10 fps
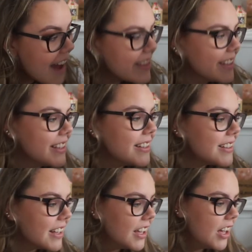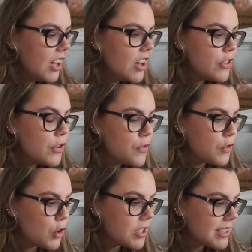This is the
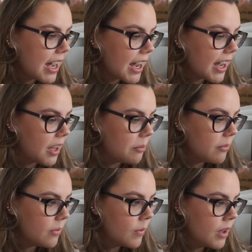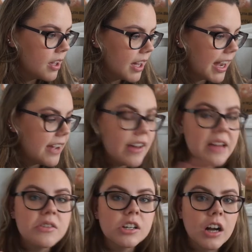first time I've
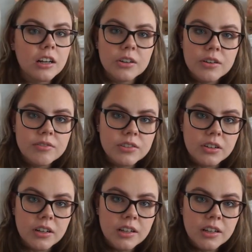ever gotten Gryffindor.